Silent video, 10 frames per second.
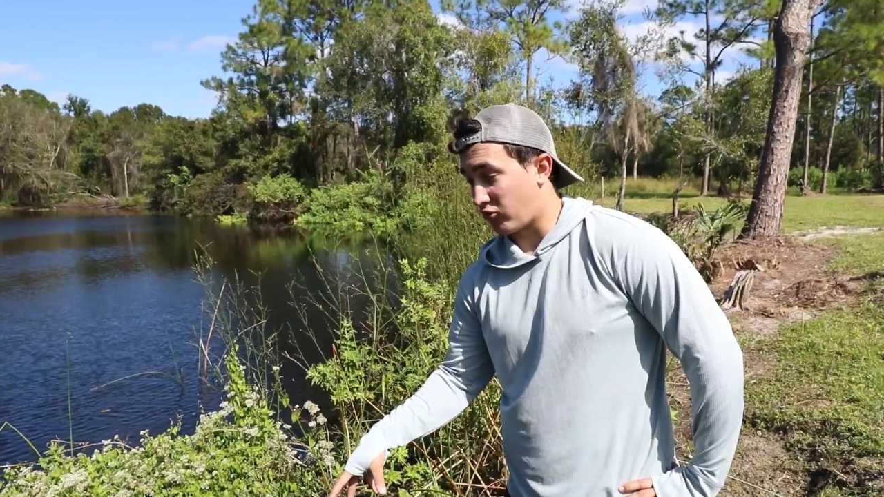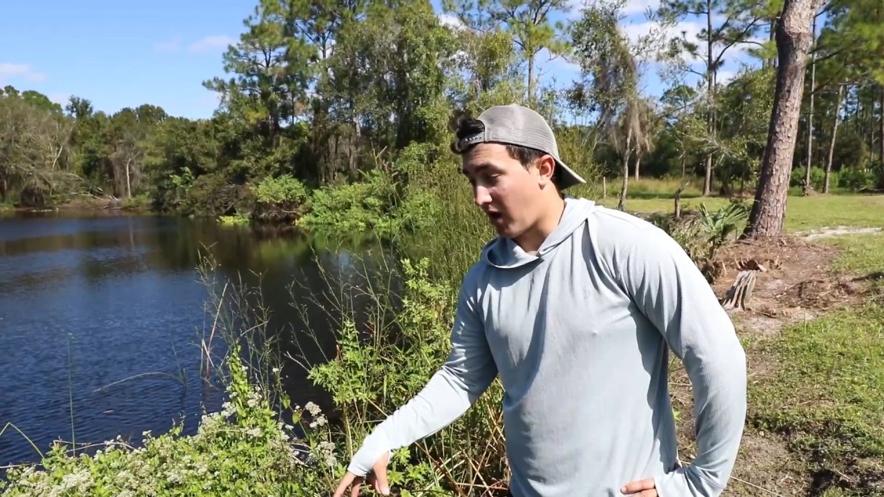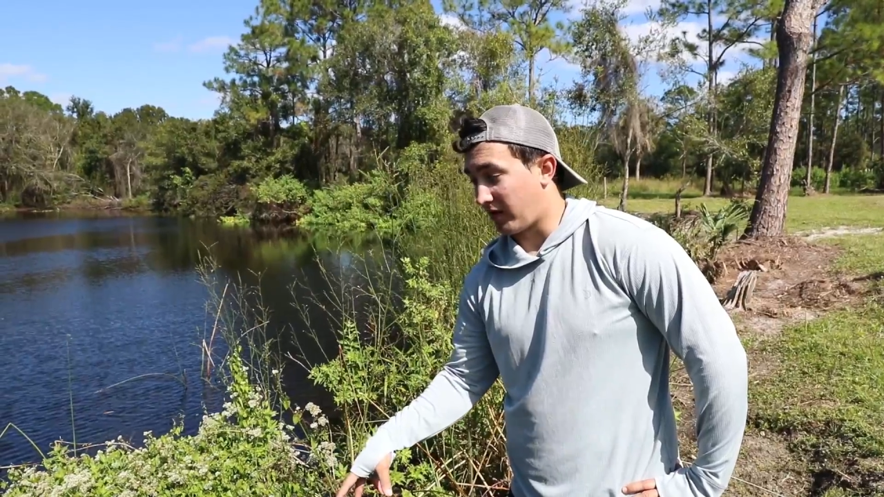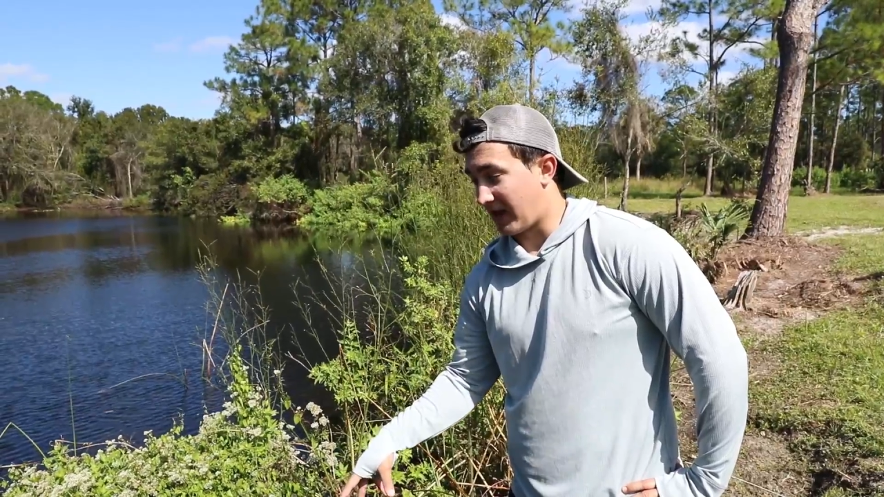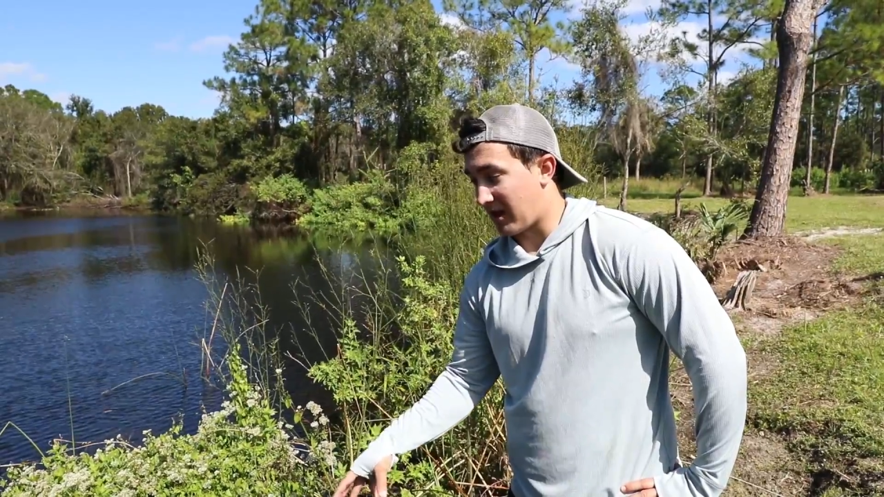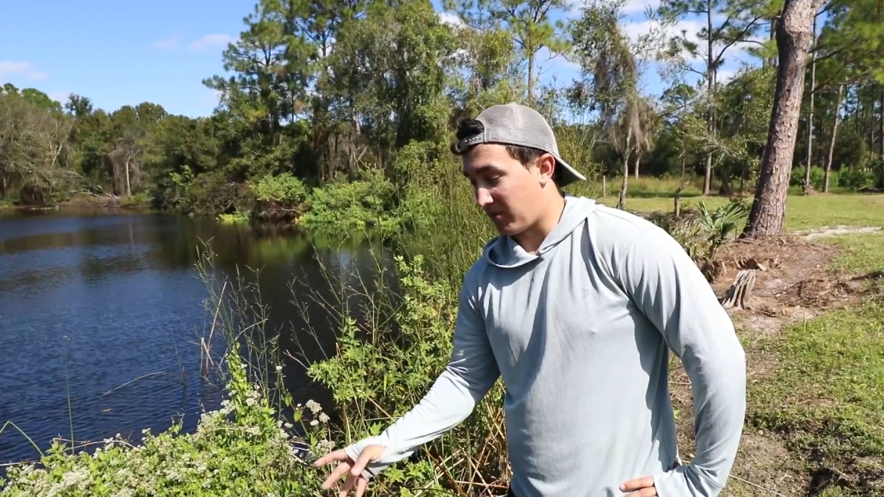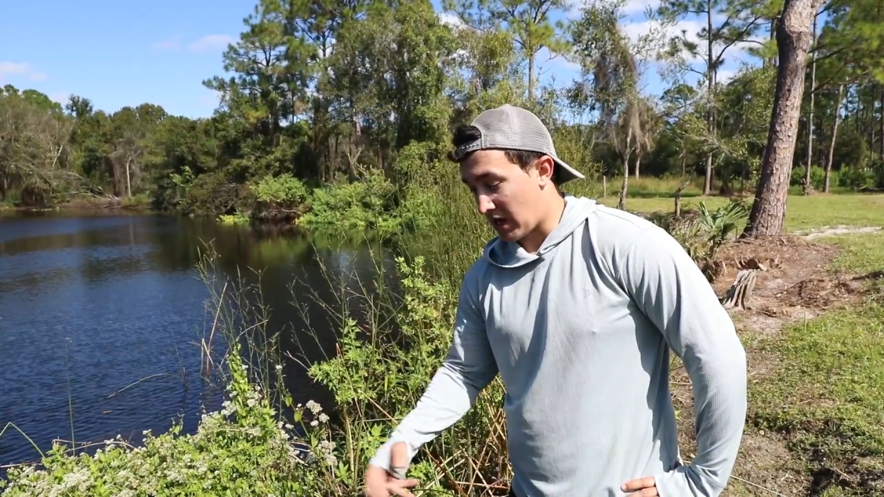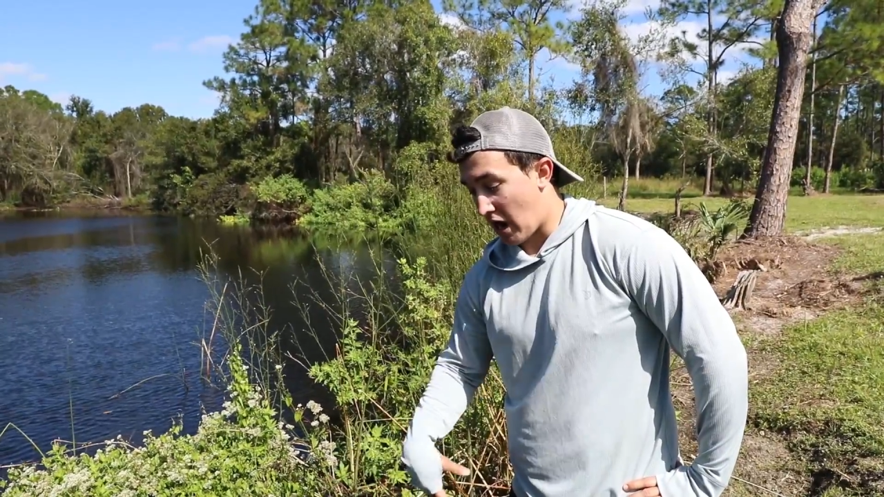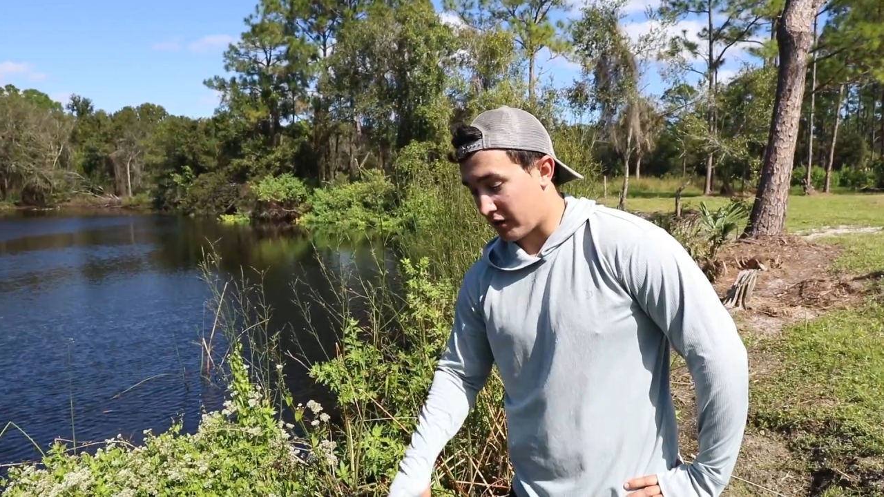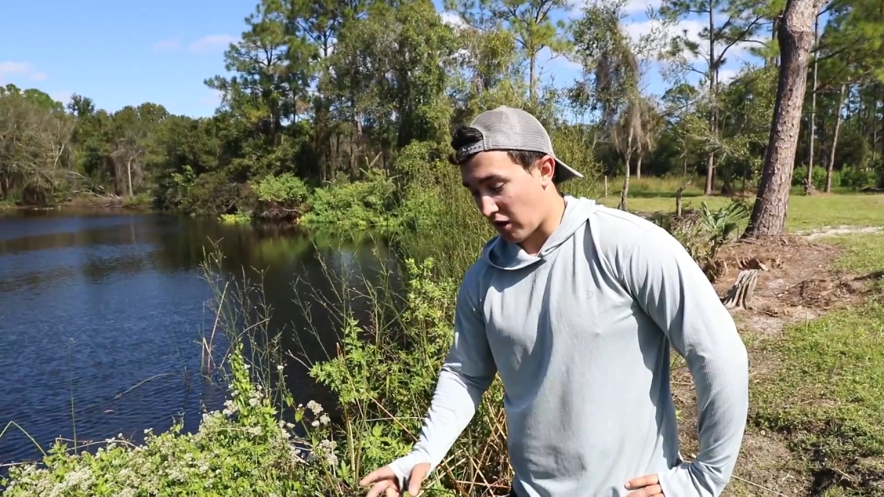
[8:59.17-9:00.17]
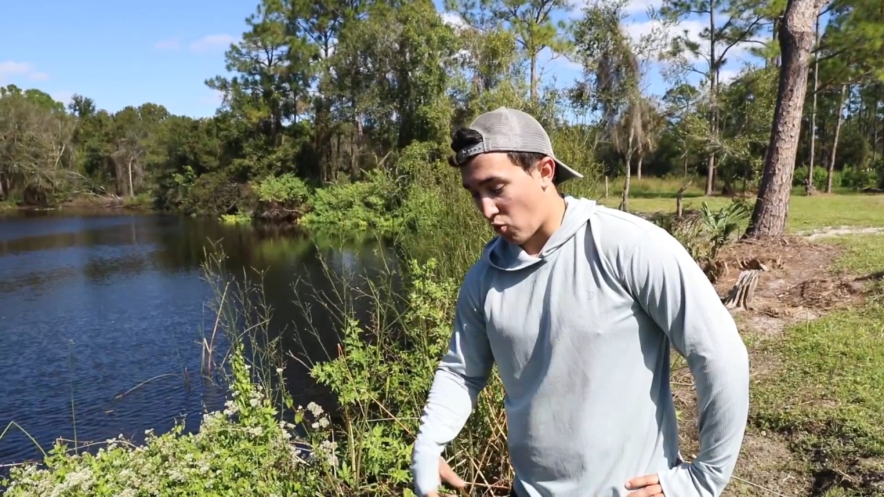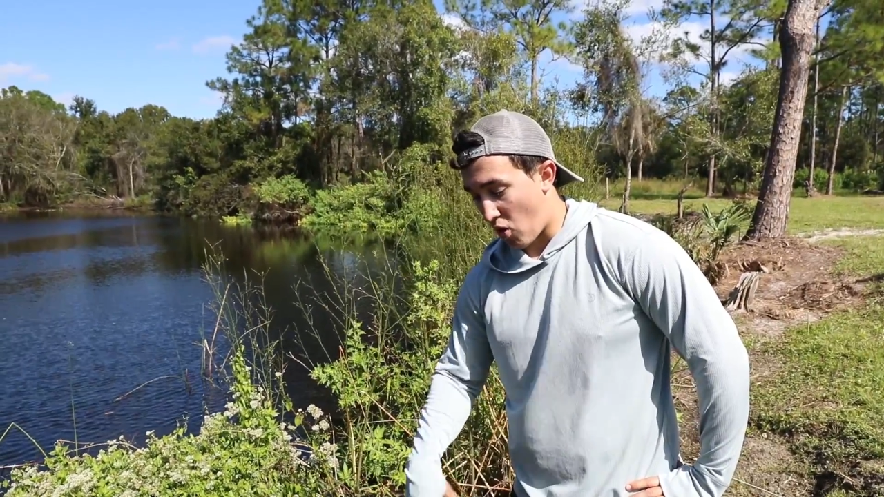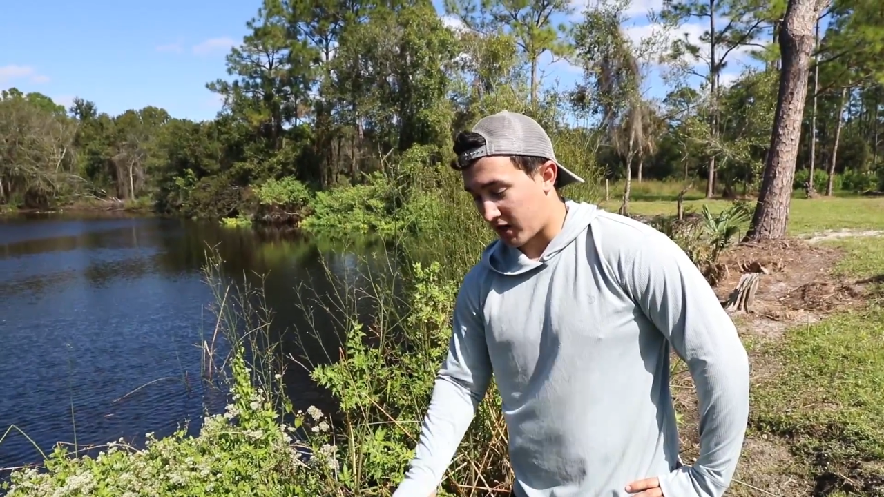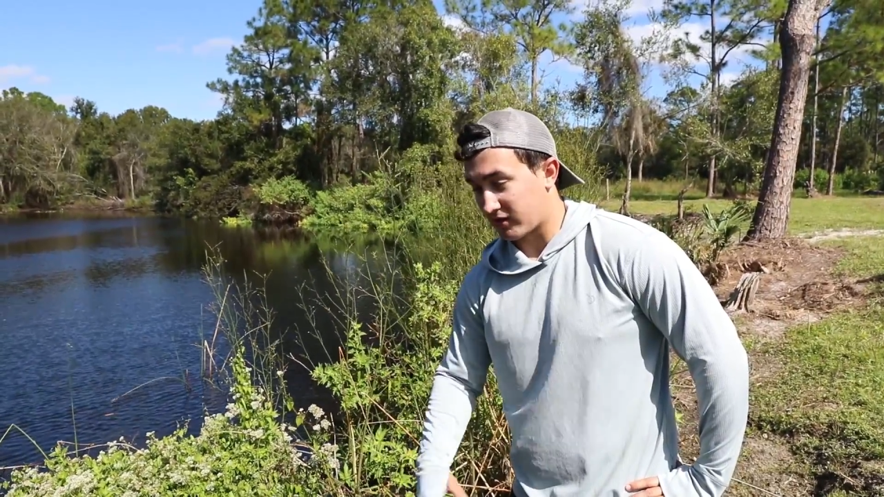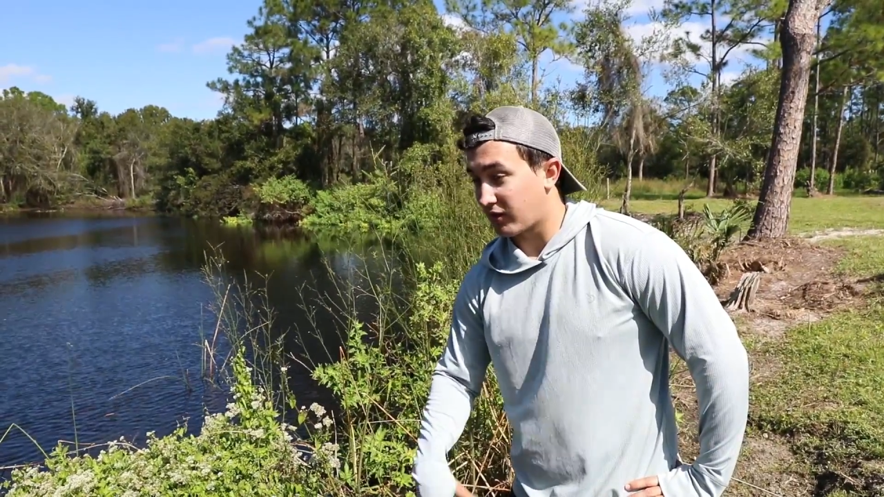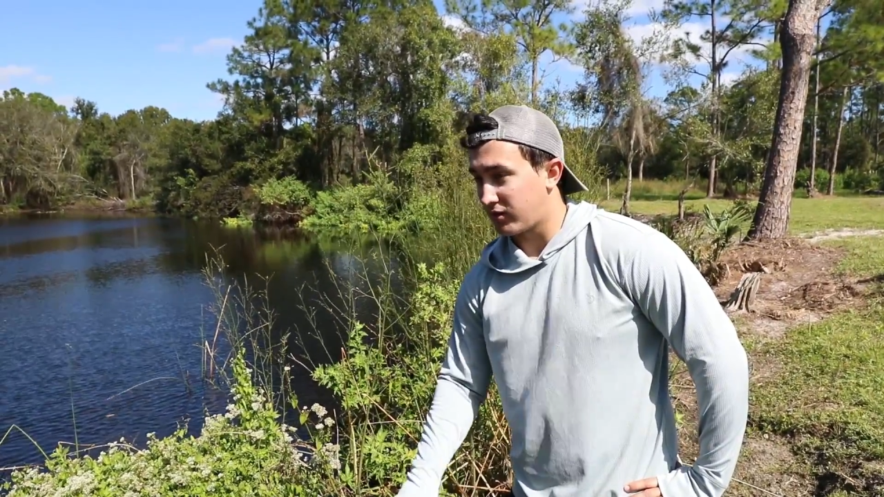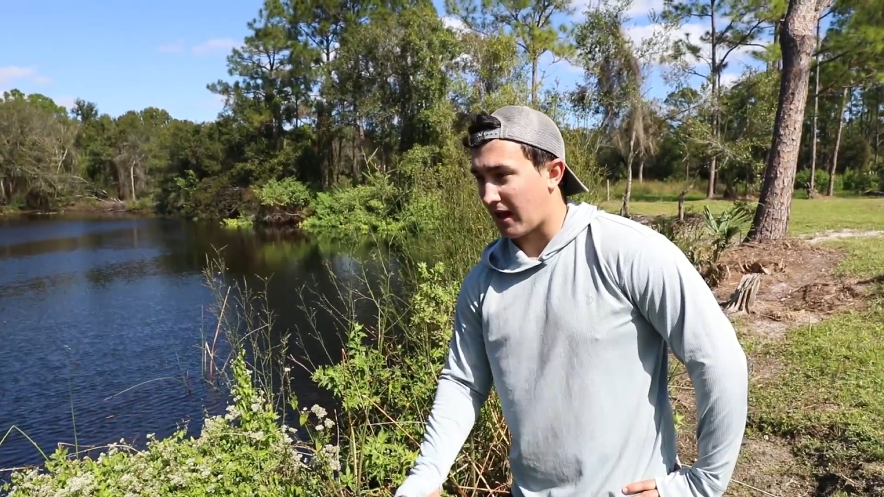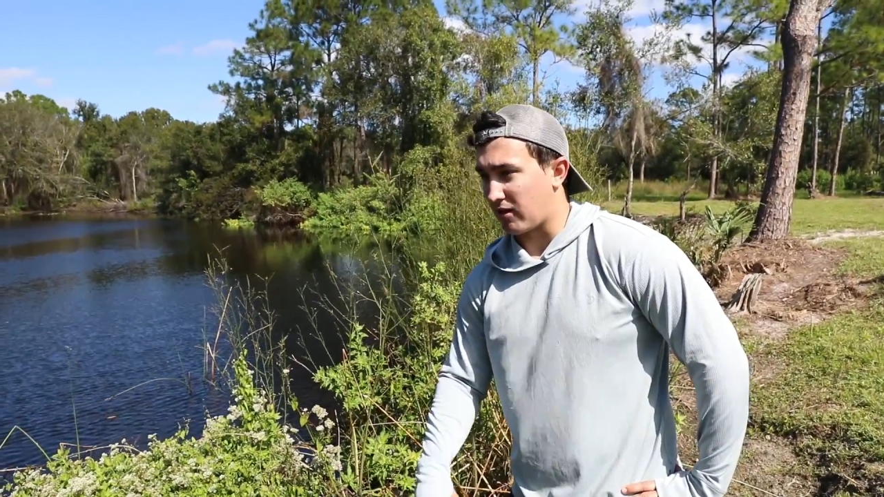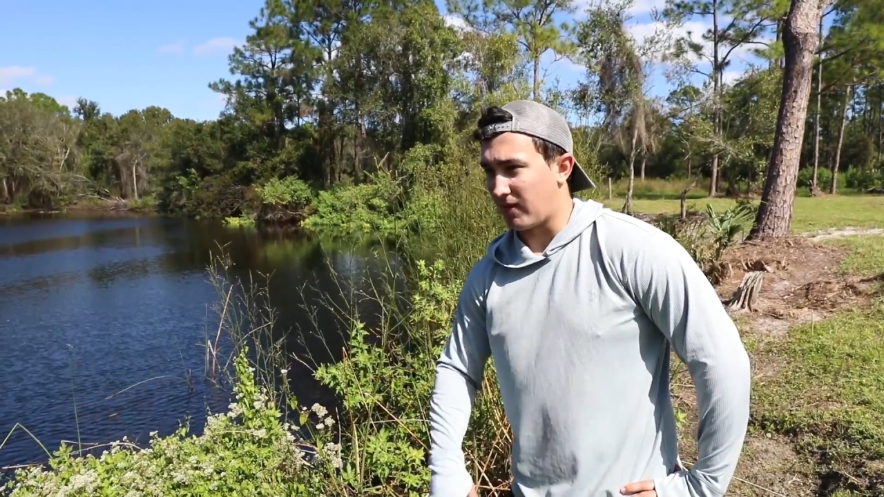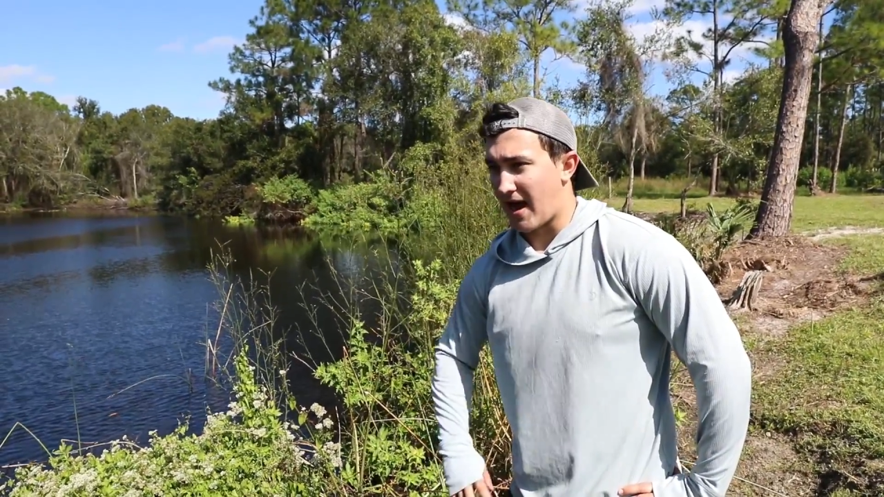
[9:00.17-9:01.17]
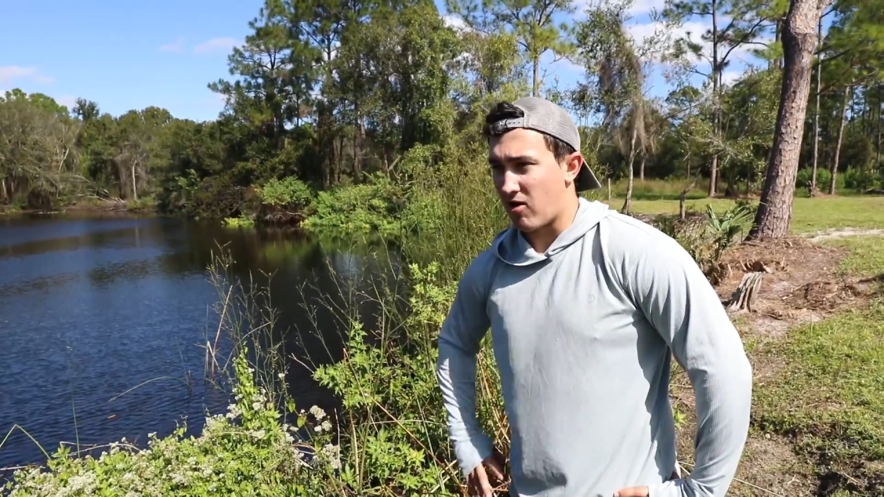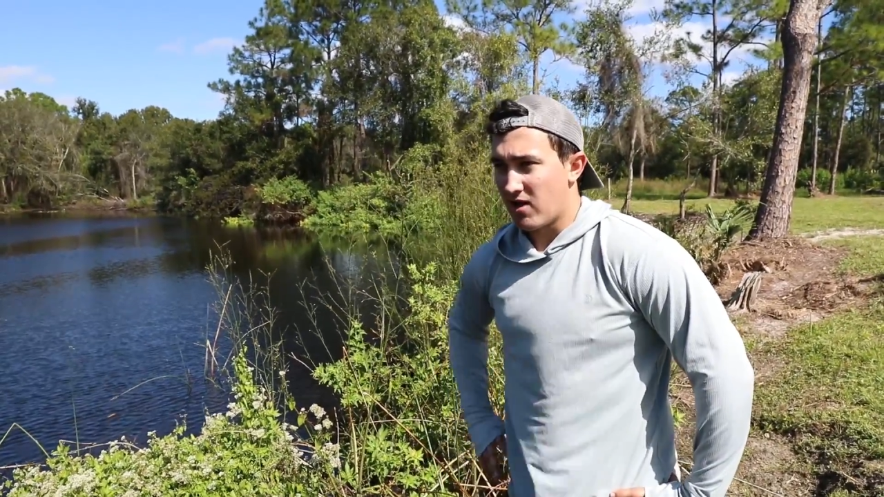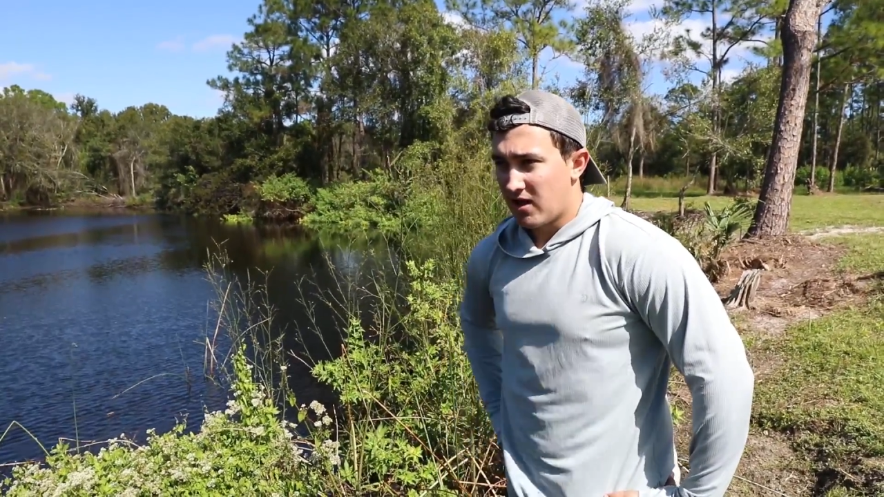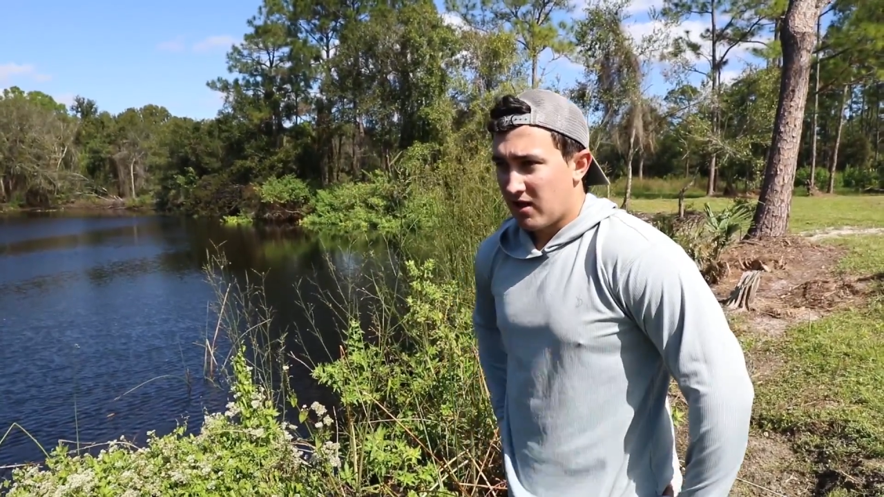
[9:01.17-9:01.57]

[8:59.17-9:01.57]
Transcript: dry land because I want it to cycle out